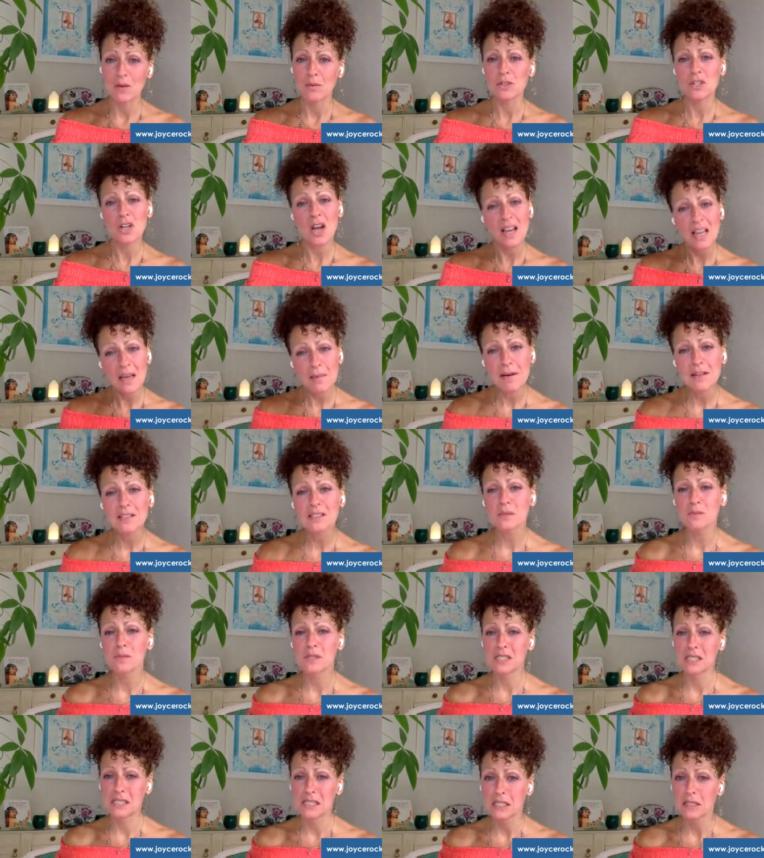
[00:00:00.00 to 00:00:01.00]
We're talking about some
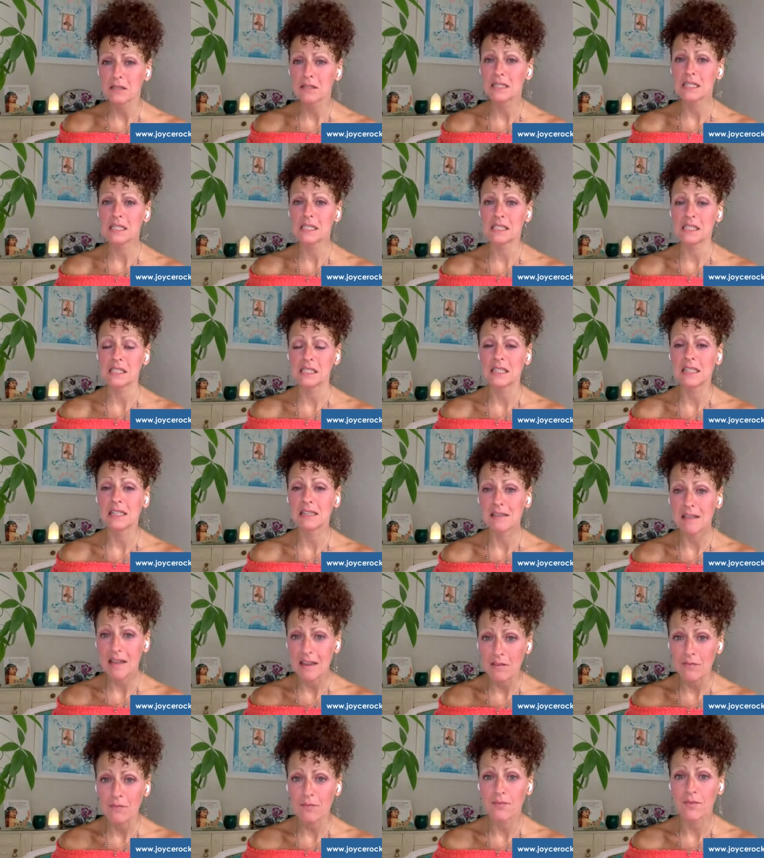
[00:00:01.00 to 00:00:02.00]
serious
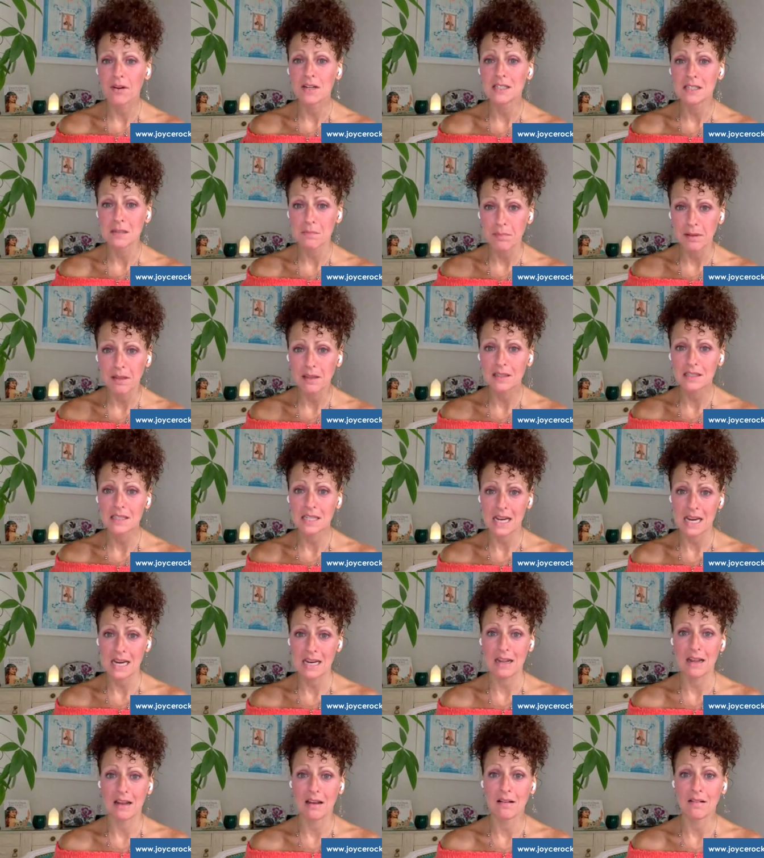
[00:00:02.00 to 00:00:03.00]
life
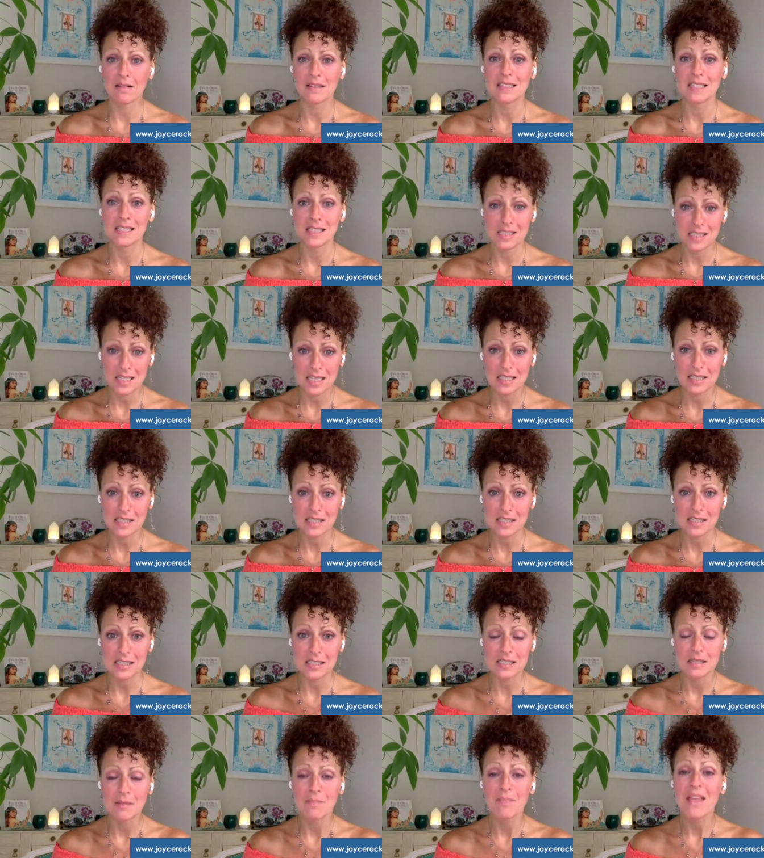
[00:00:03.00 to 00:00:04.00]
debilitating
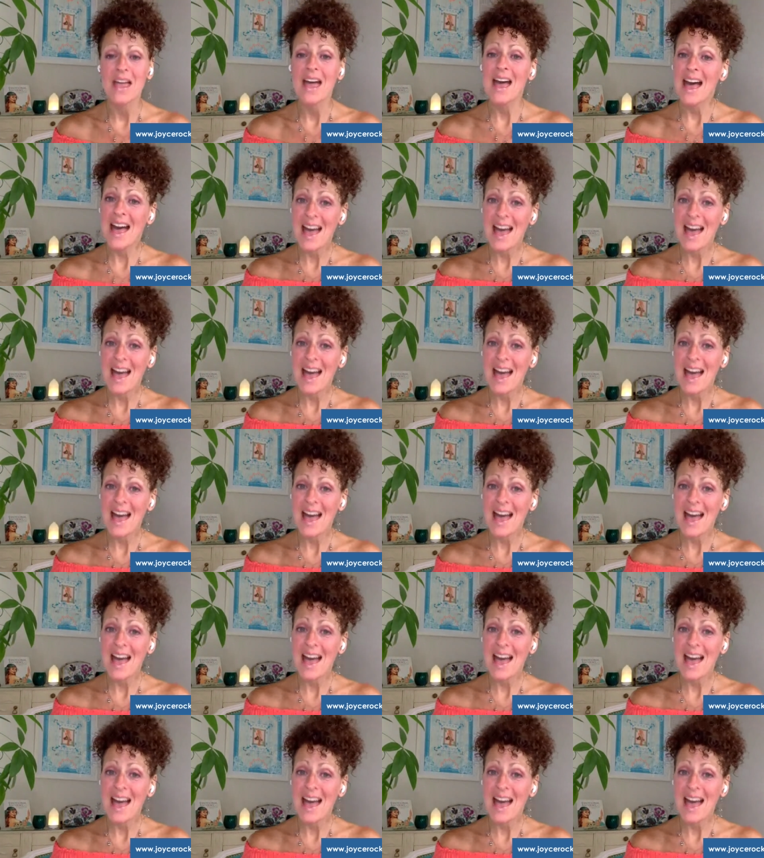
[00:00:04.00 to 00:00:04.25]
diseases,